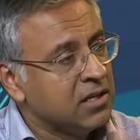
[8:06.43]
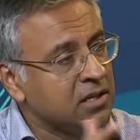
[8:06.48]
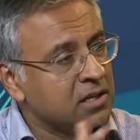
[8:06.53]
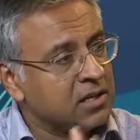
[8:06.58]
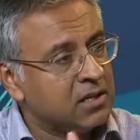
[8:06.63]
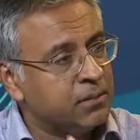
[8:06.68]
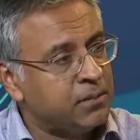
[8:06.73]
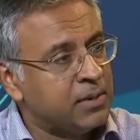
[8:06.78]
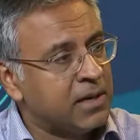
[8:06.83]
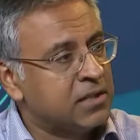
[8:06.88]

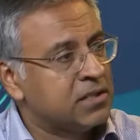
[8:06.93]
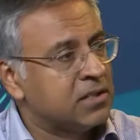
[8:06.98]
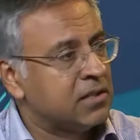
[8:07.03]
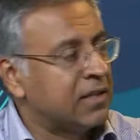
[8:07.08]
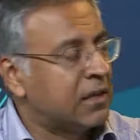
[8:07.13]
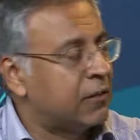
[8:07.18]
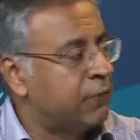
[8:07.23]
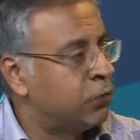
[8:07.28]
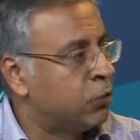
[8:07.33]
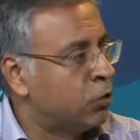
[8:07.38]
compared to
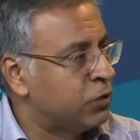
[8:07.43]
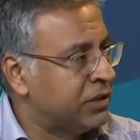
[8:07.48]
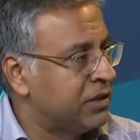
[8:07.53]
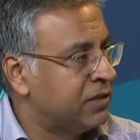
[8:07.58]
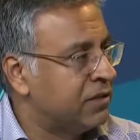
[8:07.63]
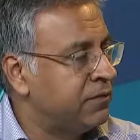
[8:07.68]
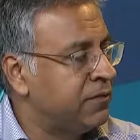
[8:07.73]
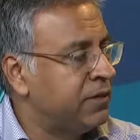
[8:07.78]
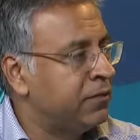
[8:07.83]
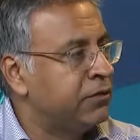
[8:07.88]
that 40
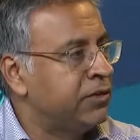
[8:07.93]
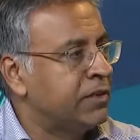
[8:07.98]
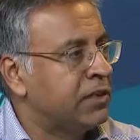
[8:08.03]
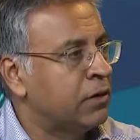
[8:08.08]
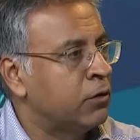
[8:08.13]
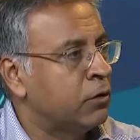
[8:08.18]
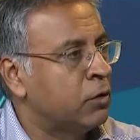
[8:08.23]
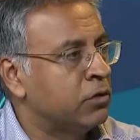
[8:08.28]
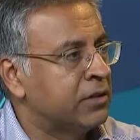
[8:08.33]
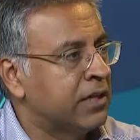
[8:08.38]
to
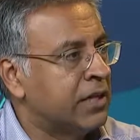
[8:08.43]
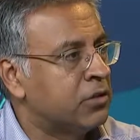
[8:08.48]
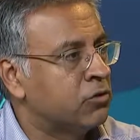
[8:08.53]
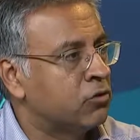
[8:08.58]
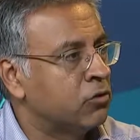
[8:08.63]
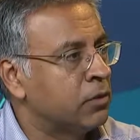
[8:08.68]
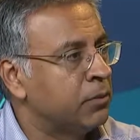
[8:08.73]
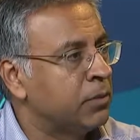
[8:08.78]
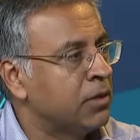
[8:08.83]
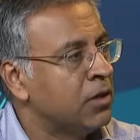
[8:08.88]
50-year-old age
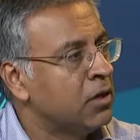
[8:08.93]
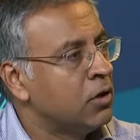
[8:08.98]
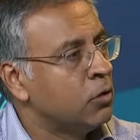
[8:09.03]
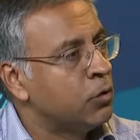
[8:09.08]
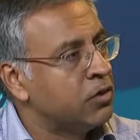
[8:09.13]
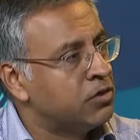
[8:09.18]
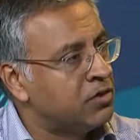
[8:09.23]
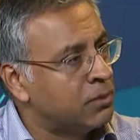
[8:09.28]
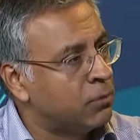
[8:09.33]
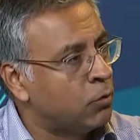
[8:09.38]
group,
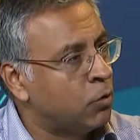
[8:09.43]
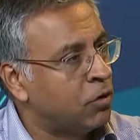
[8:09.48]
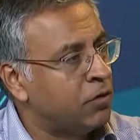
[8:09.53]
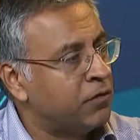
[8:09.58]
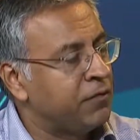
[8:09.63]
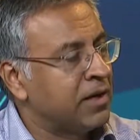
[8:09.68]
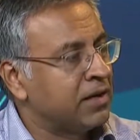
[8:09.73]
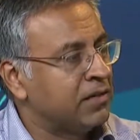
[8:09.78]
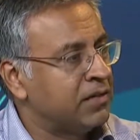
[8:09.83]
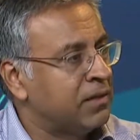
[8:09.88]
which are more
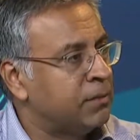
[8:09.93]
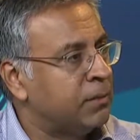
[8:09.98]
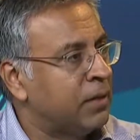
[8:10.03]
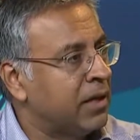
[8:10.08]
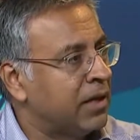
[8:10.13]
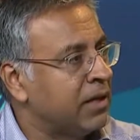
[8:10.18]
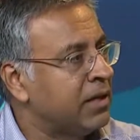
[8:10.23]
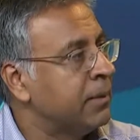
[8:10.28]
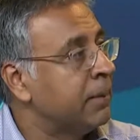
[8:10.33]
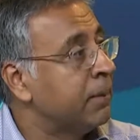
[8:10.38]
affected
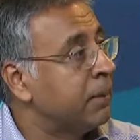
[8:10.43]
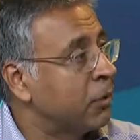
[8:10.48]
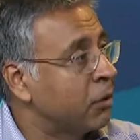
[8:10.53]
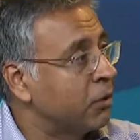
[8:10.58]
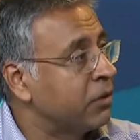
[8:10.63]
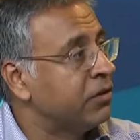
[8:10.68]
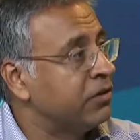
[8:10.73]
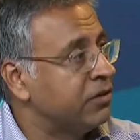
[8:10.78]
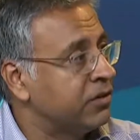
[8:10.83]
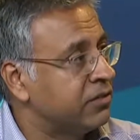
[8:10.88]
by
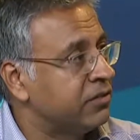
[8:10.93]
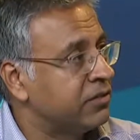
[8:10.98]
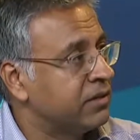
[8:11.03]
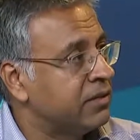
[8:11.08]
blockages.